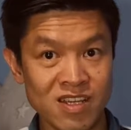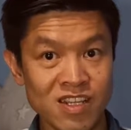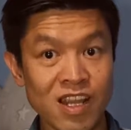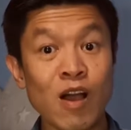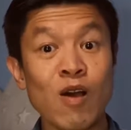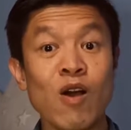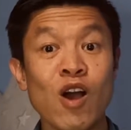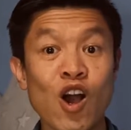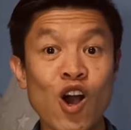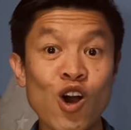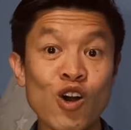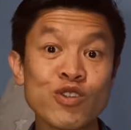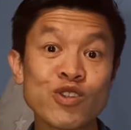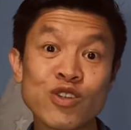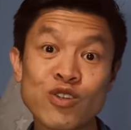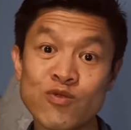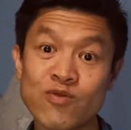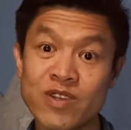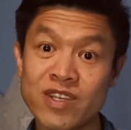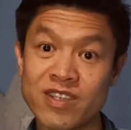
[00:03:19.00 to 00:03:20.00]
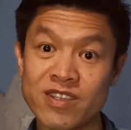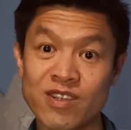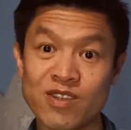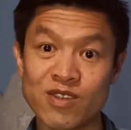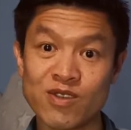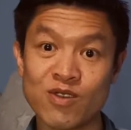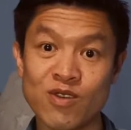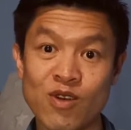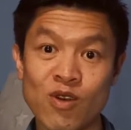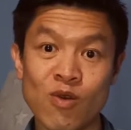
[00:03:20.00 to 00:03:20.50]
Now, on to the
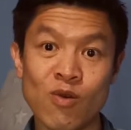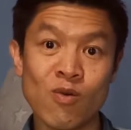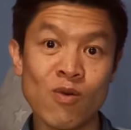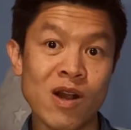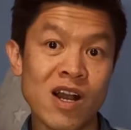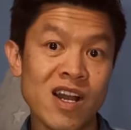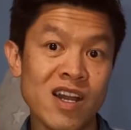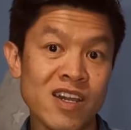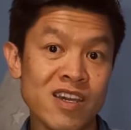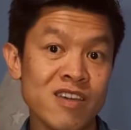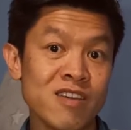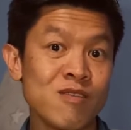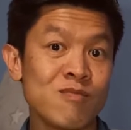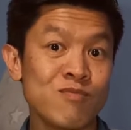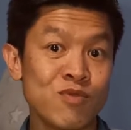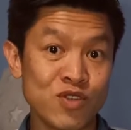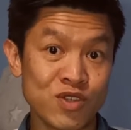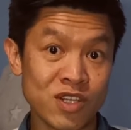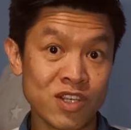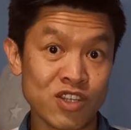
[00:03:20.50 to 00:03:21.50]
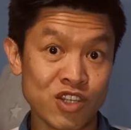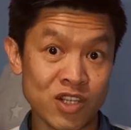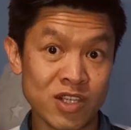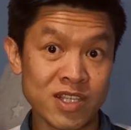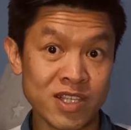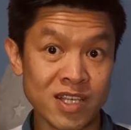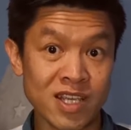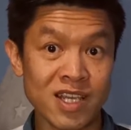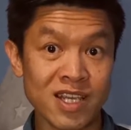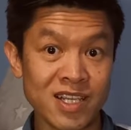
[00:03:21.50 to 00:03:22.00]
reasons why
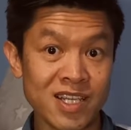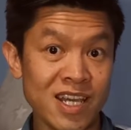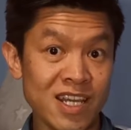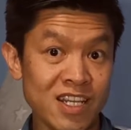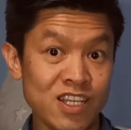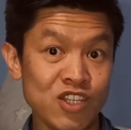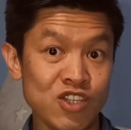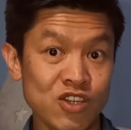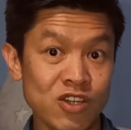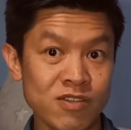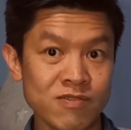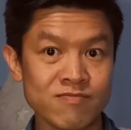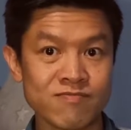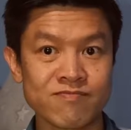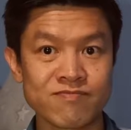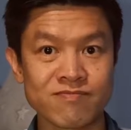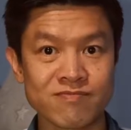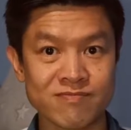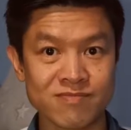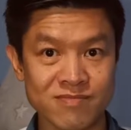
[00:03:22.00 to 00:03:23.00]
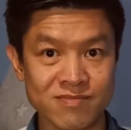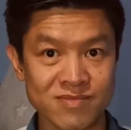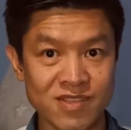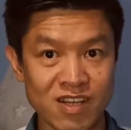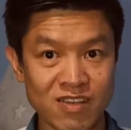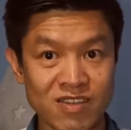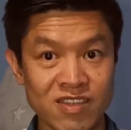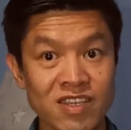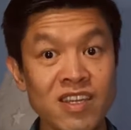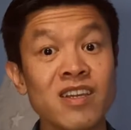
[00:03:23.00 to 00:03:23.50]
musicians get injured.
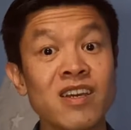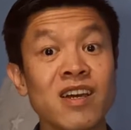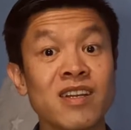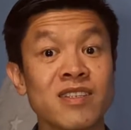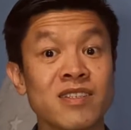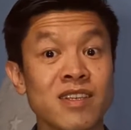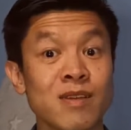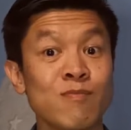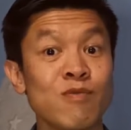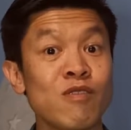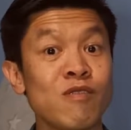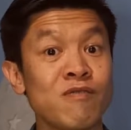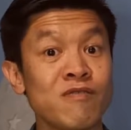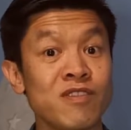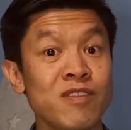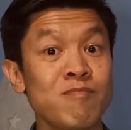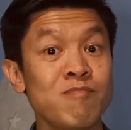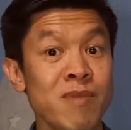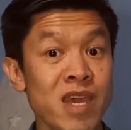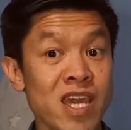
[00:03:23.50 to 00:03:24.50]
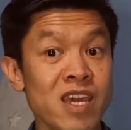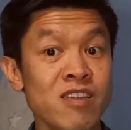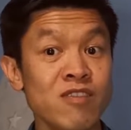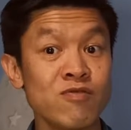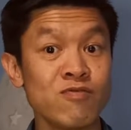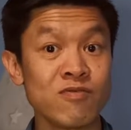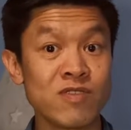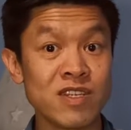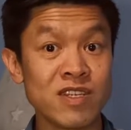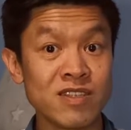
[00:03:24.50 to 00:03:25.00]
Now, here are some of the
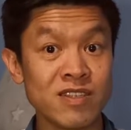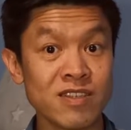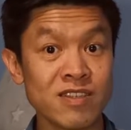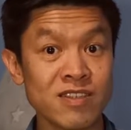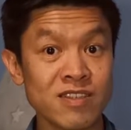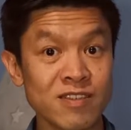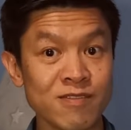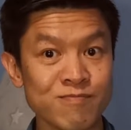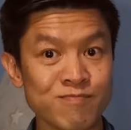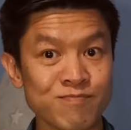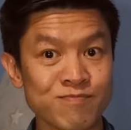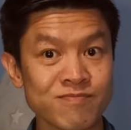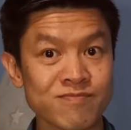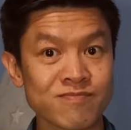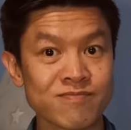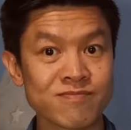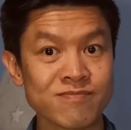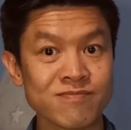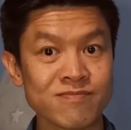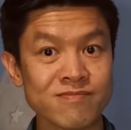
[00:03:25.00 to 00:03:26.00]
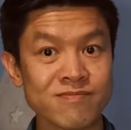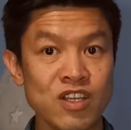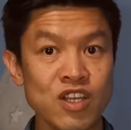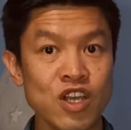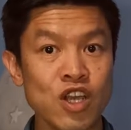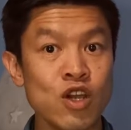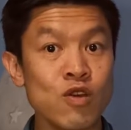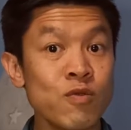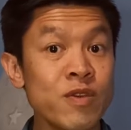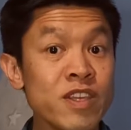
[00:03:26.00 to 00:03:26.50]
main reasons.
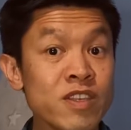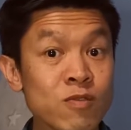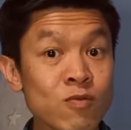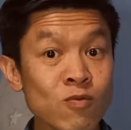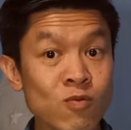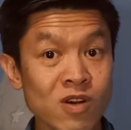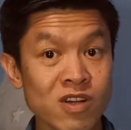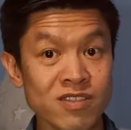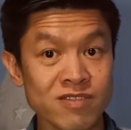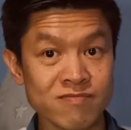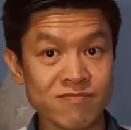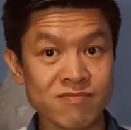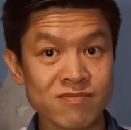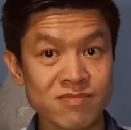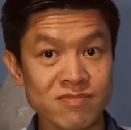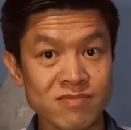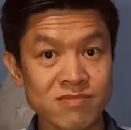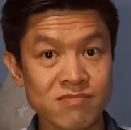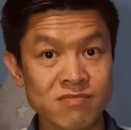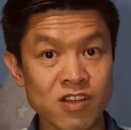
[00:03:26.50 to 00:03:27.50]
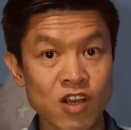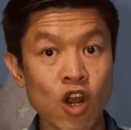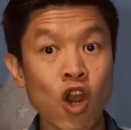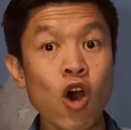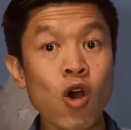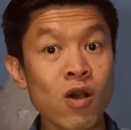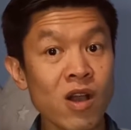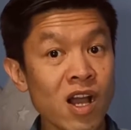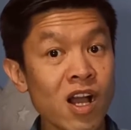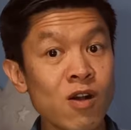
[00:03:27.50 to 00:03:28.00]
Reason 1,
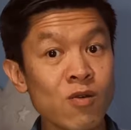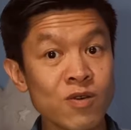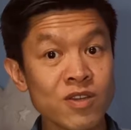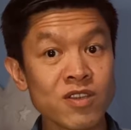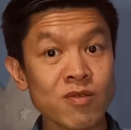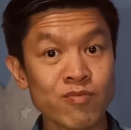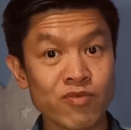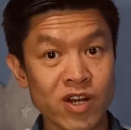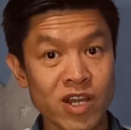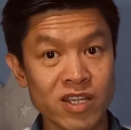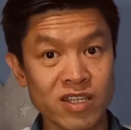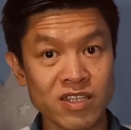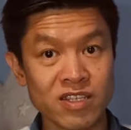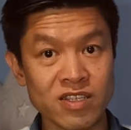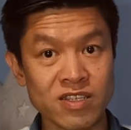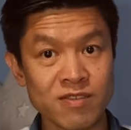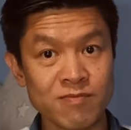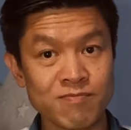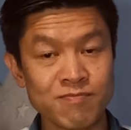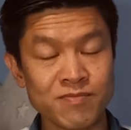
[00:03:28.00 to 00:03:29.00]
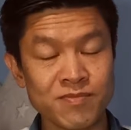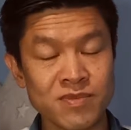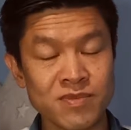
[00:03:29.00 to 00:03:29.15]
long hours of practice.